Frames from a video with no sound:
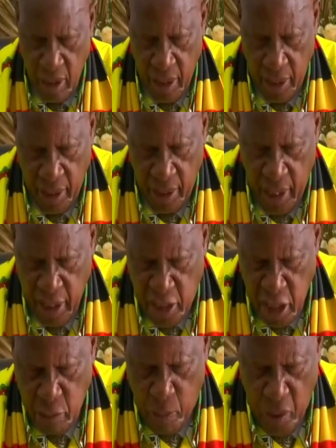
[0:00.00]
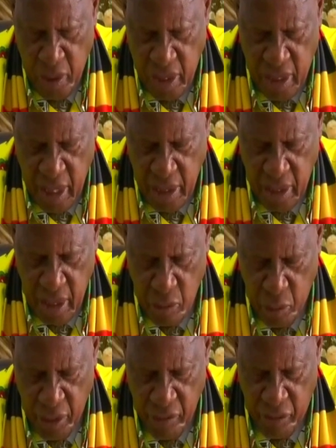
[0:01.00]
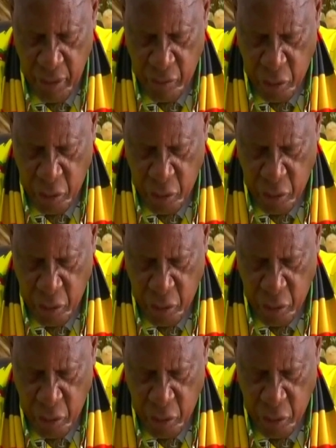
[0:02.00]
At each polling station, we have a